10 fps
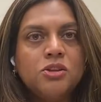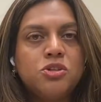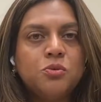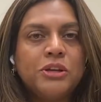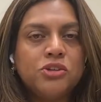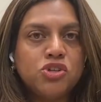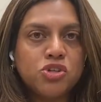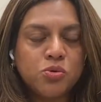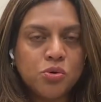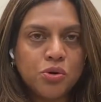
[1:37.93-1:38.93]
to
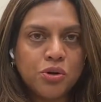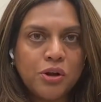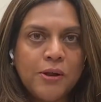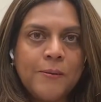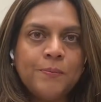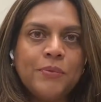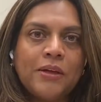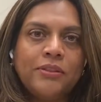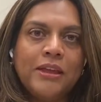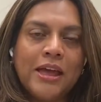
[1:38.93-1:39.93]
ensure
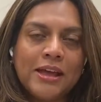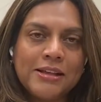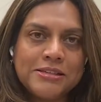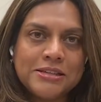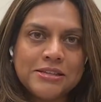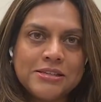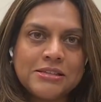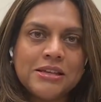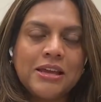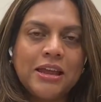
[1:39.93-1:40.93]
that the
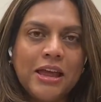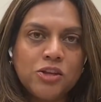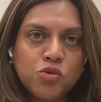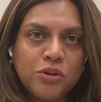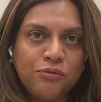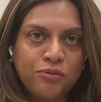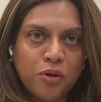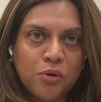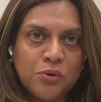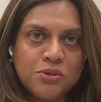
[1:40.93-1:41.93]
exits and entry
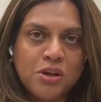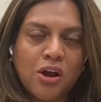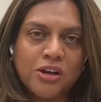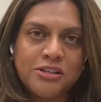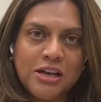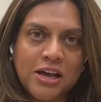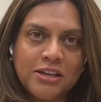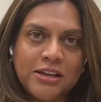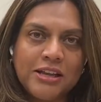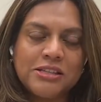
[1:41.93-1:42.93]
flows are
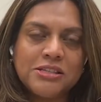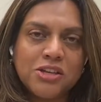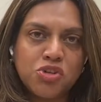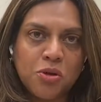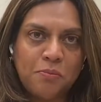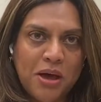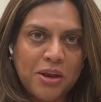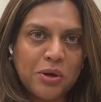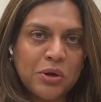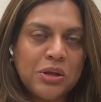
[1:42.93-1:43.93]
done in such a
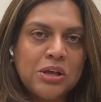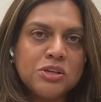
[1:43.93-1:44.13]
manner